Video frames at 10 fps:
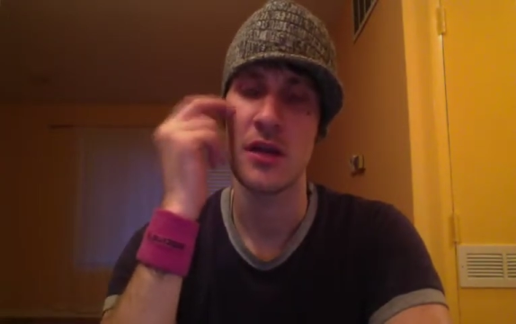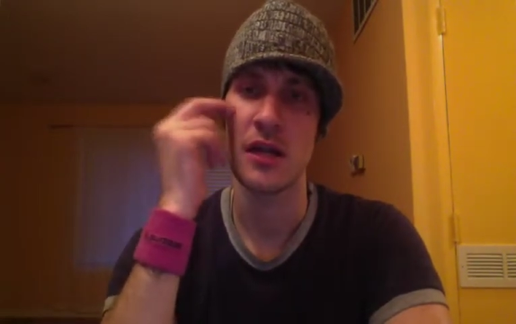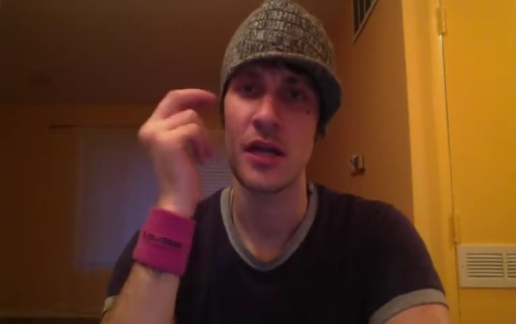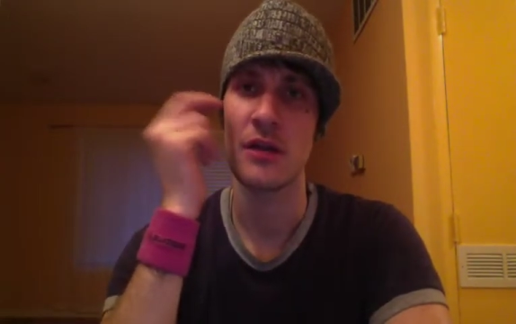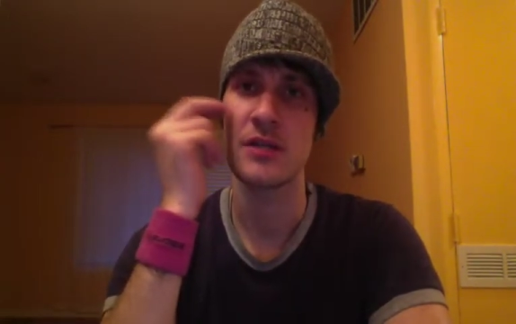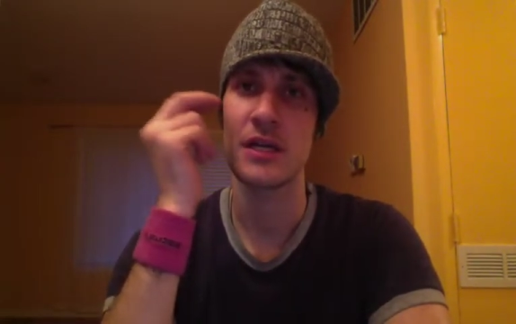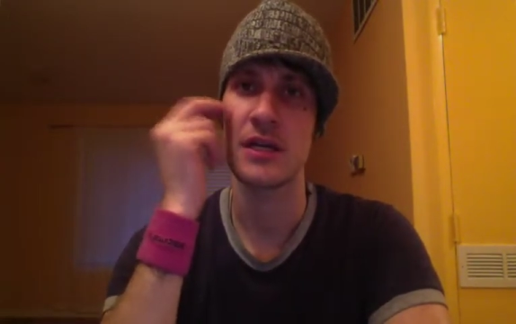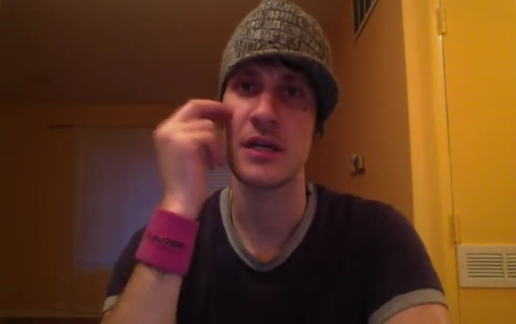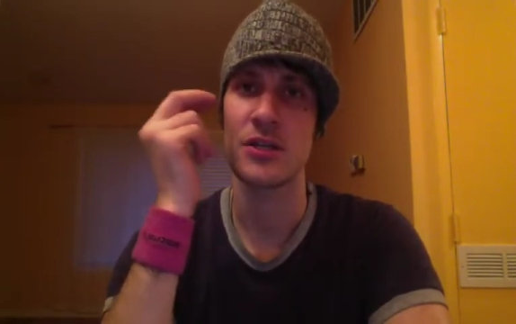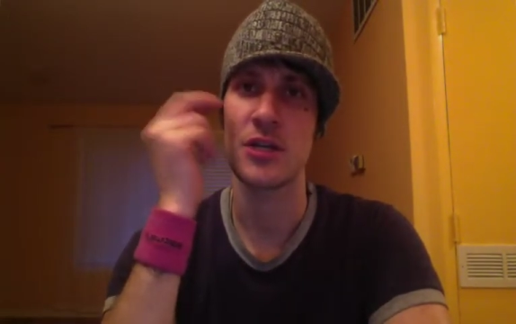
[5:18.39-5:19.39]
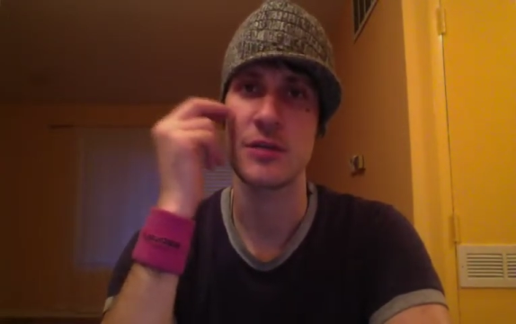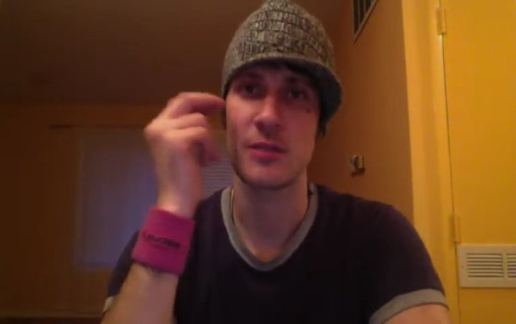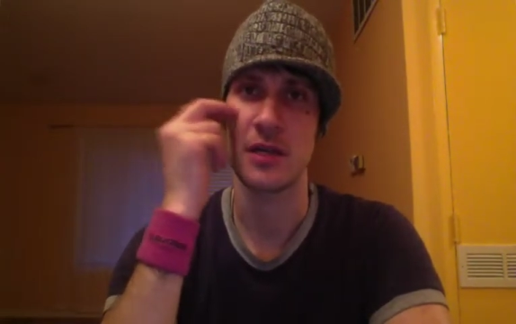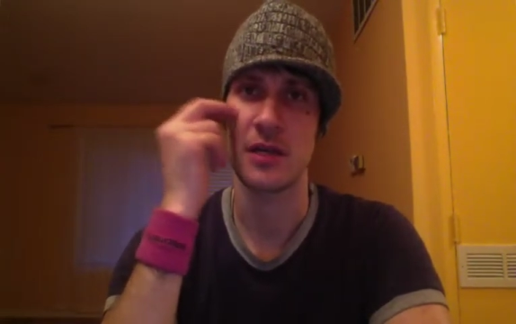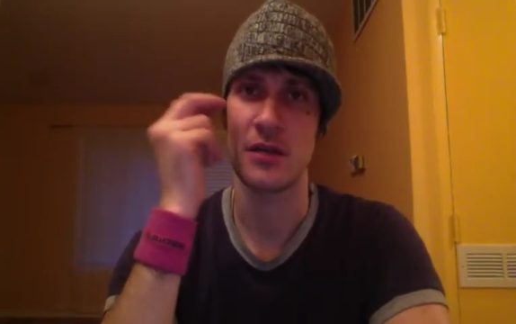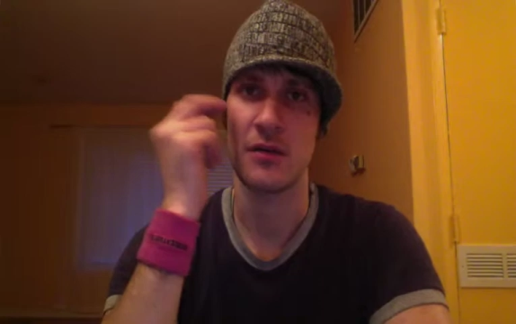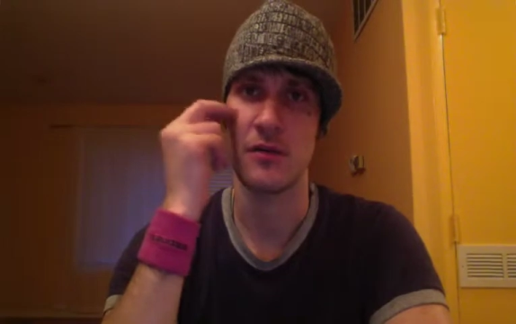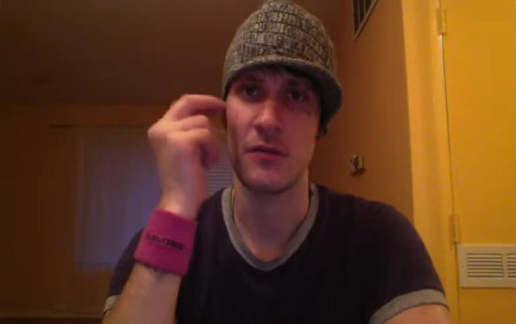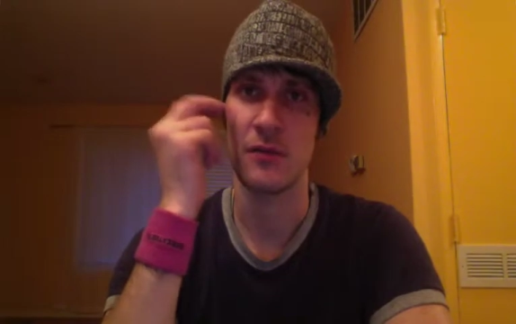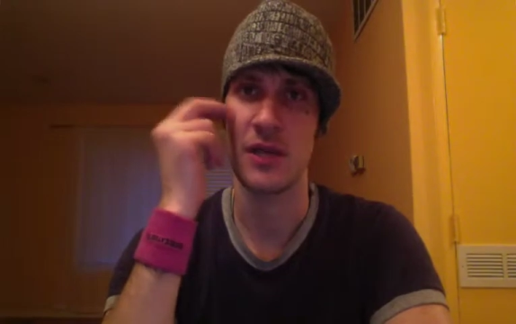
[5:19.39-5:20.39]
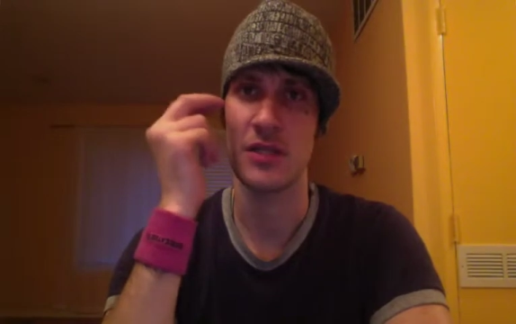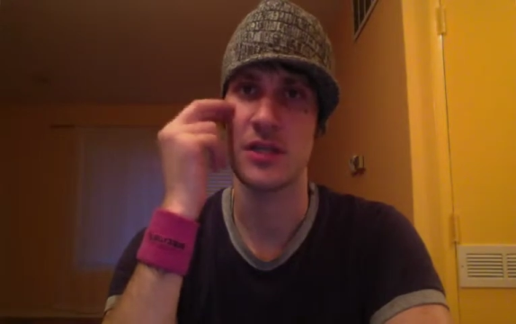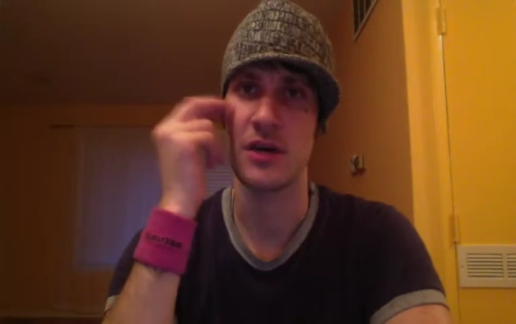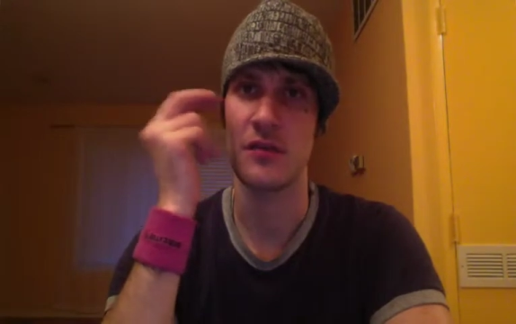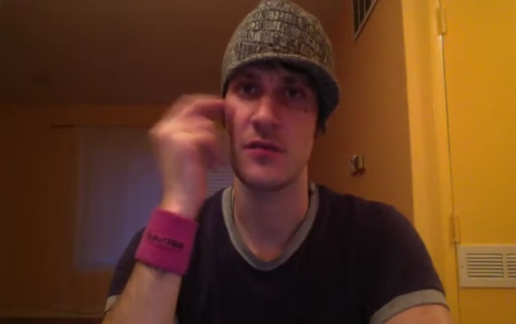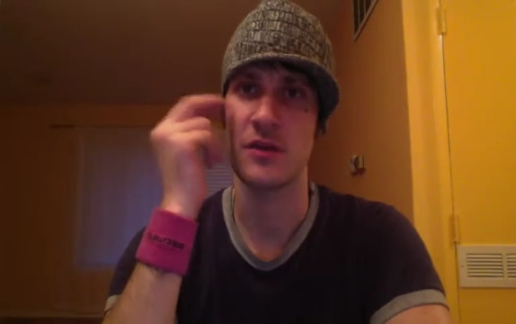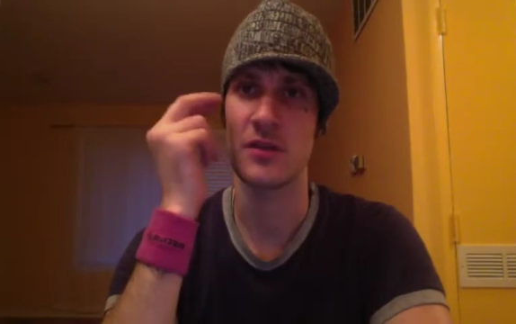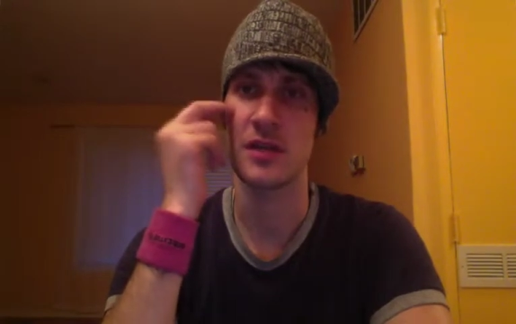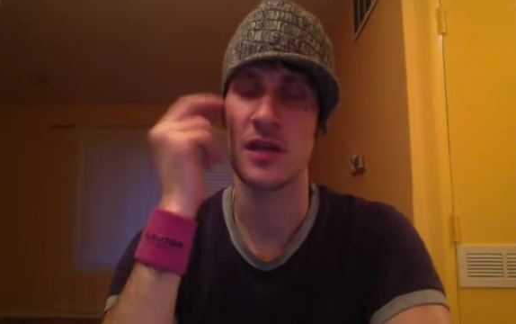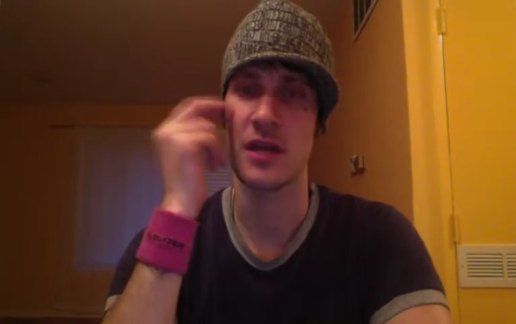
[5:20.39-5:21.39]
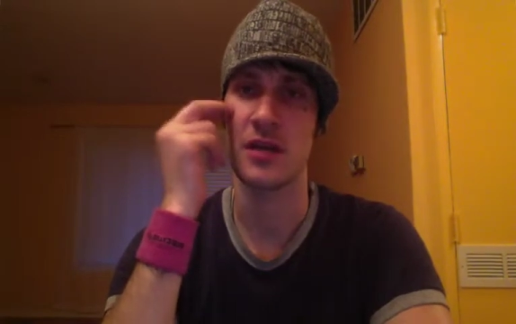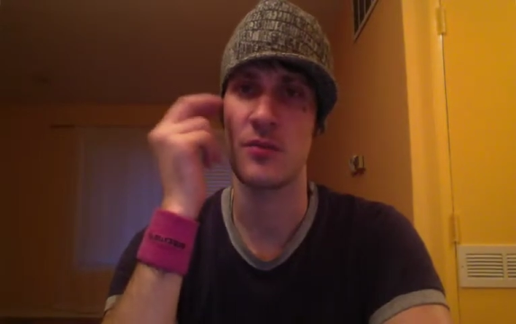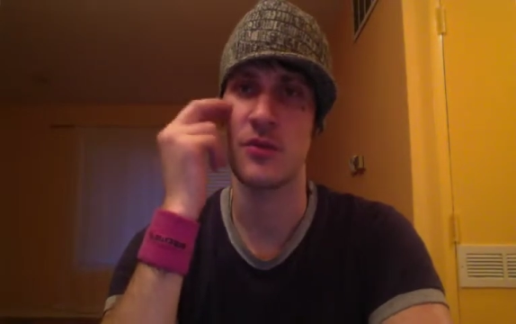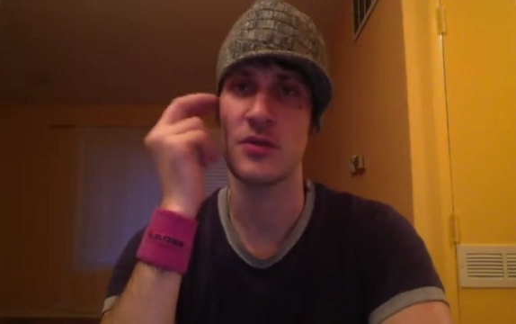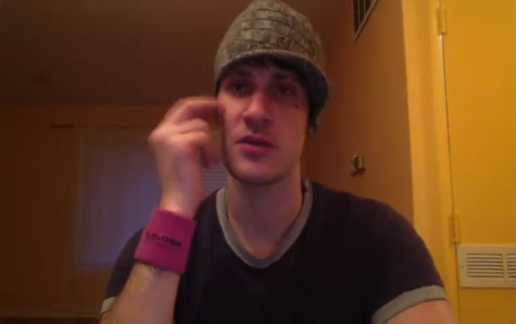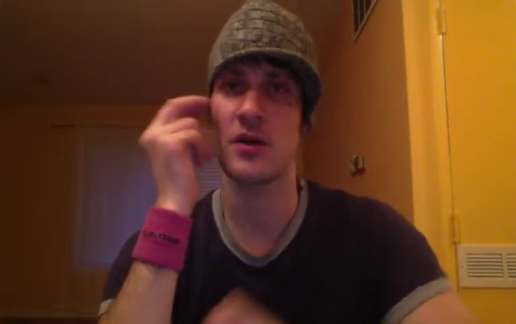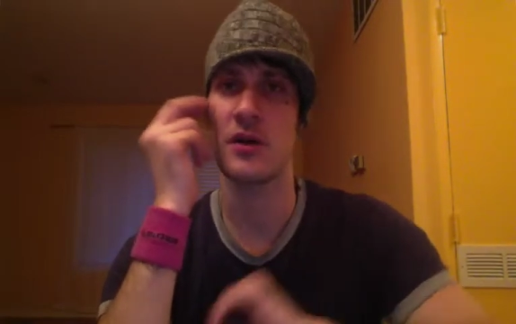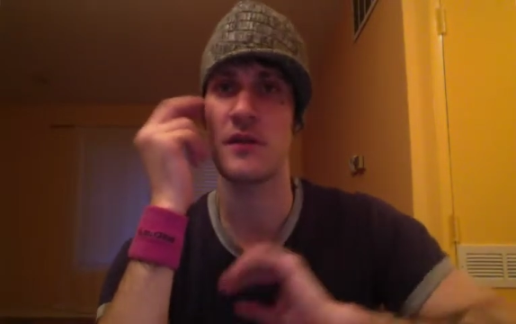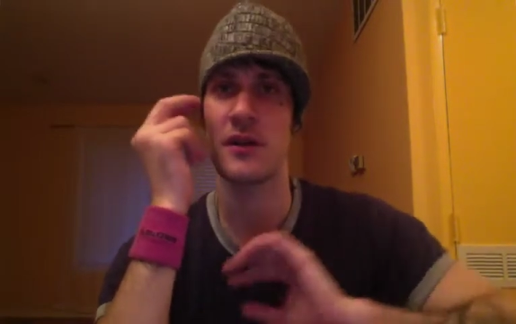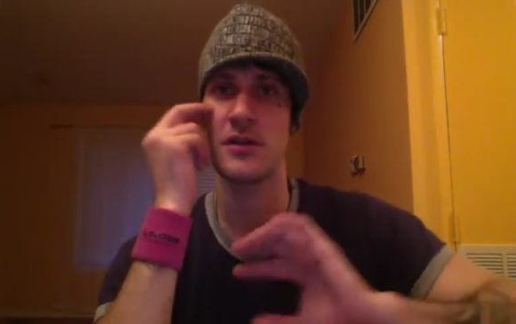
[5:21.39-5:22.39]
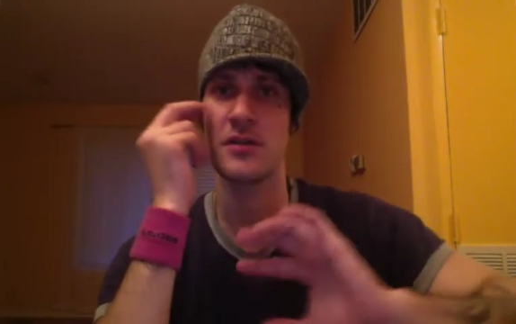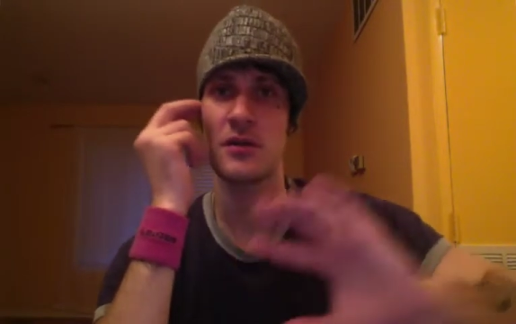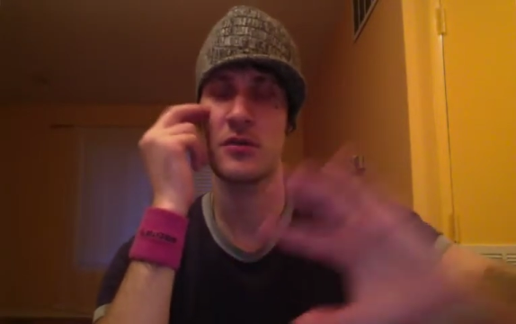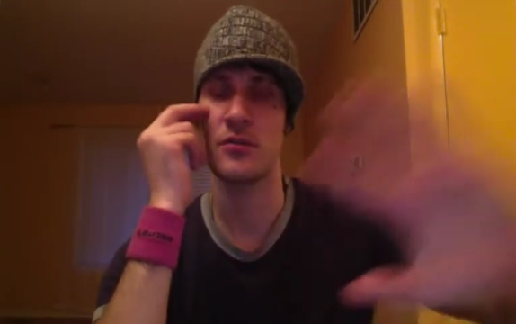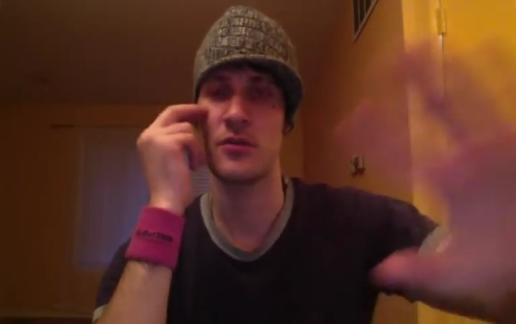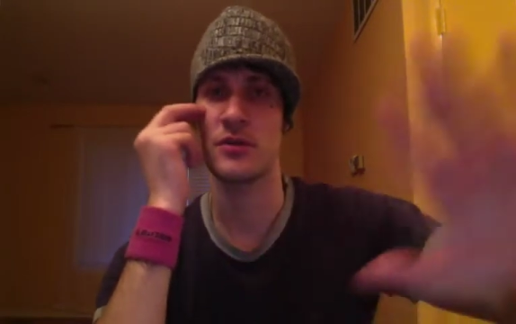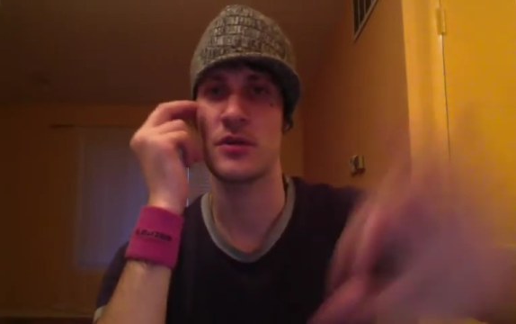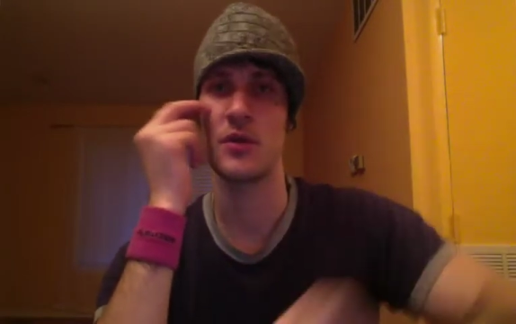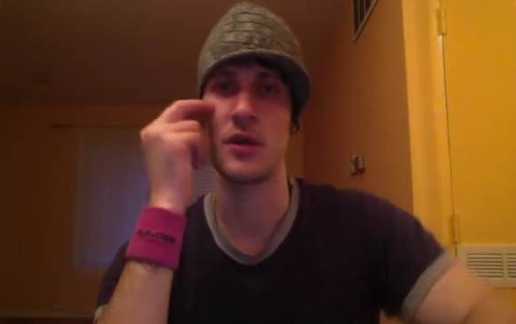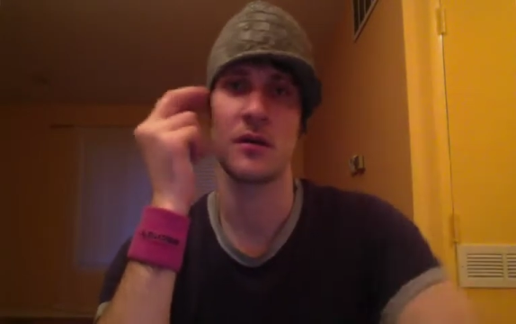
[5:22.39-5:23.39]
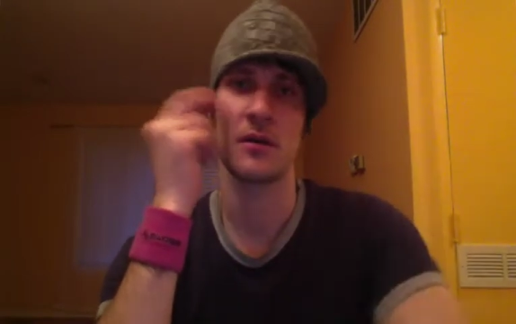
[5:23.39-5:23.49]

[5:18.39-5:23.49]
then I don't take any judgment in for myself, because then I can push it off on this other persona.